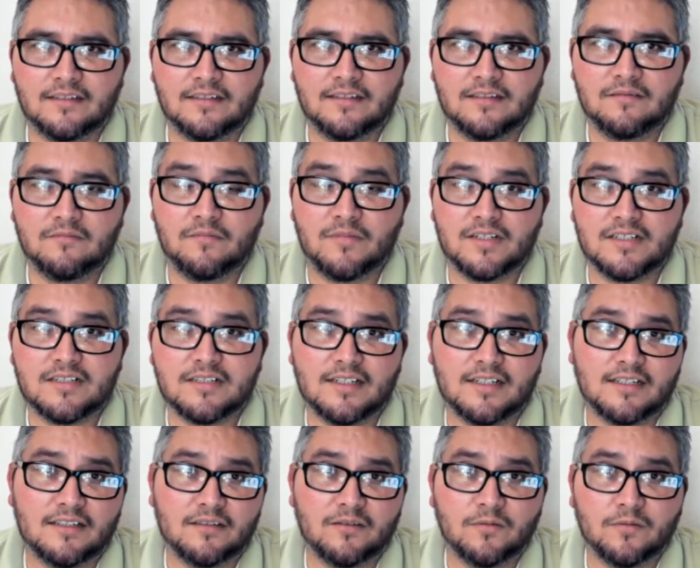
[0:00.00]
Much like in
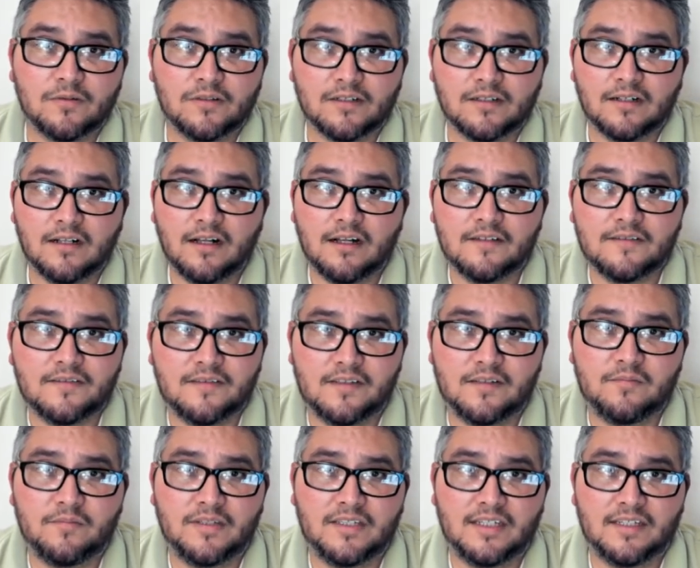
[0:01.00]
the Word of God, sin
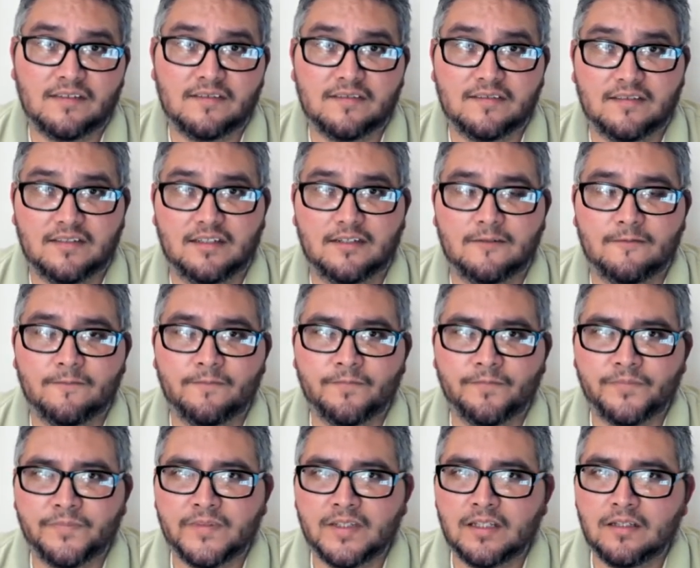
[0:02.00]
begets sin.
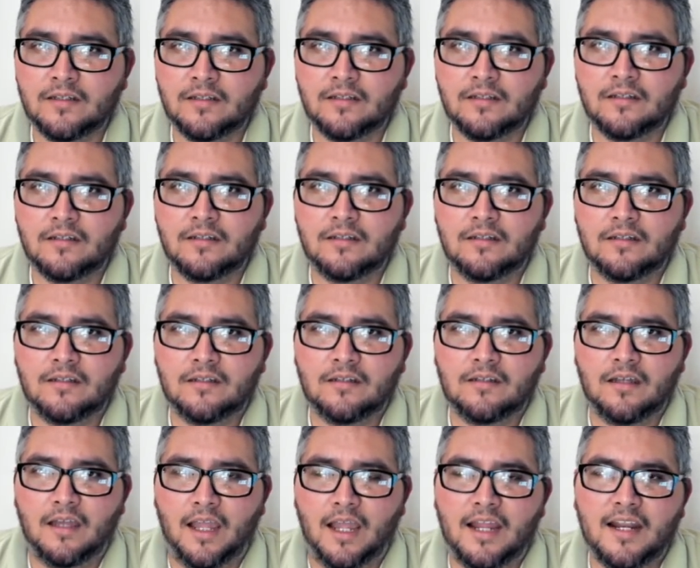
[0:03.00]

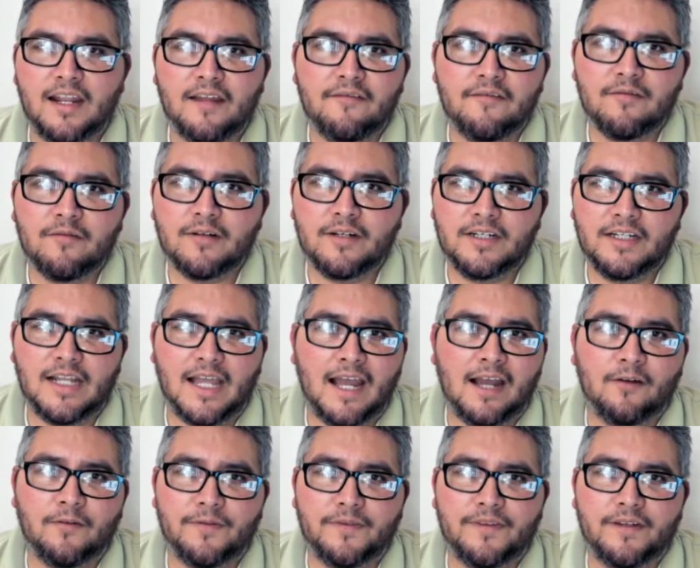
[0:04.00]
And everyone
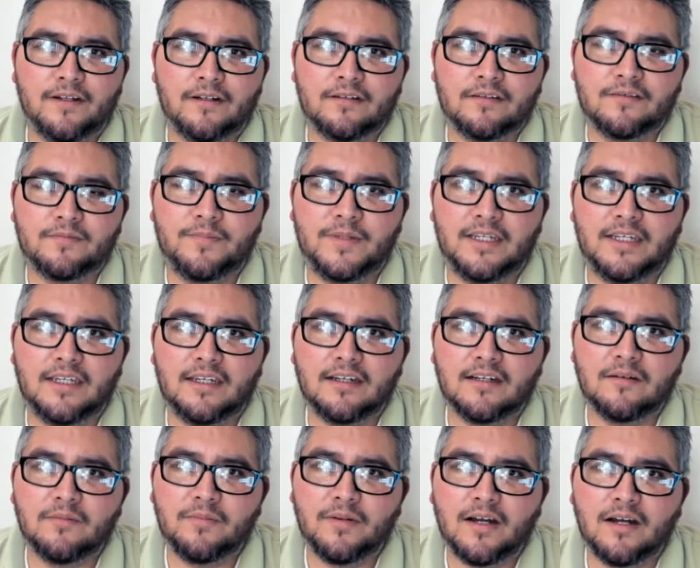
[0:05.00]
out there speaking
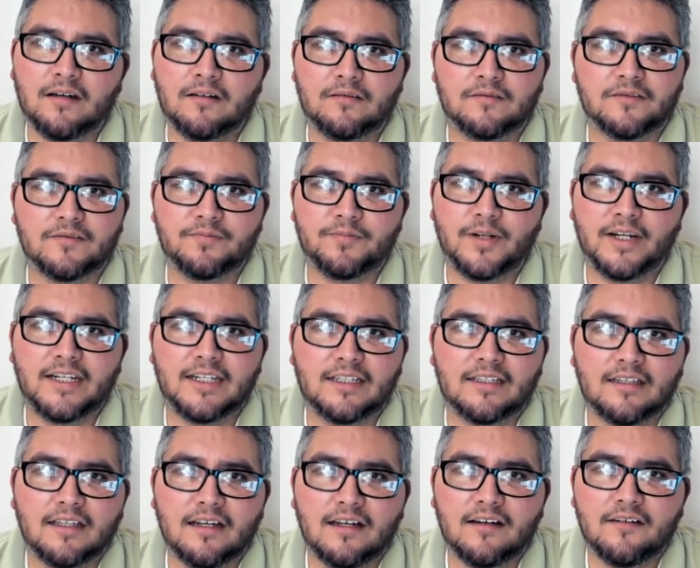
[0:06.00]
about spreading
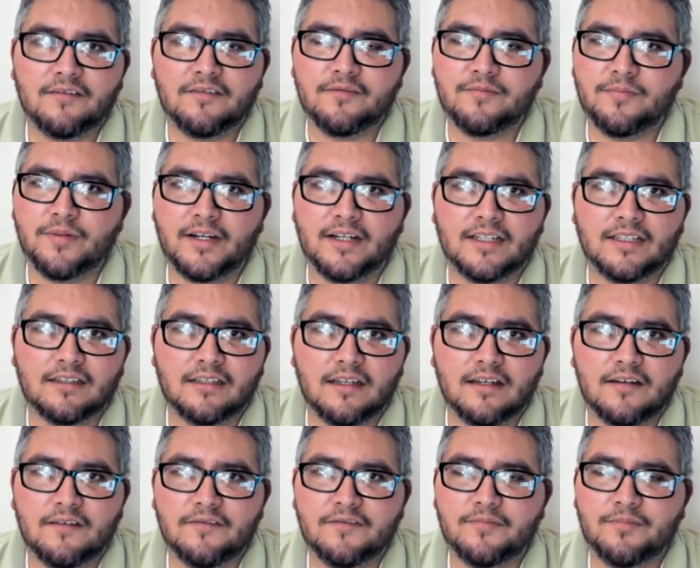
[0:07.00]
love, spreading
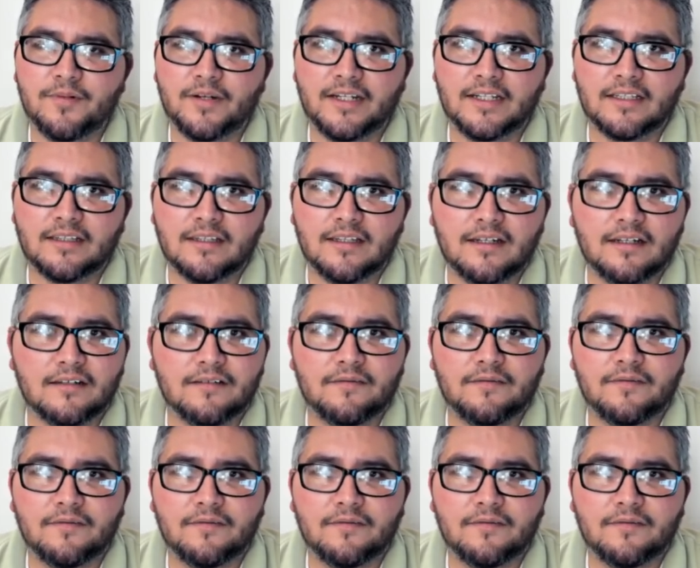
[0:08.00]
love, spreading love,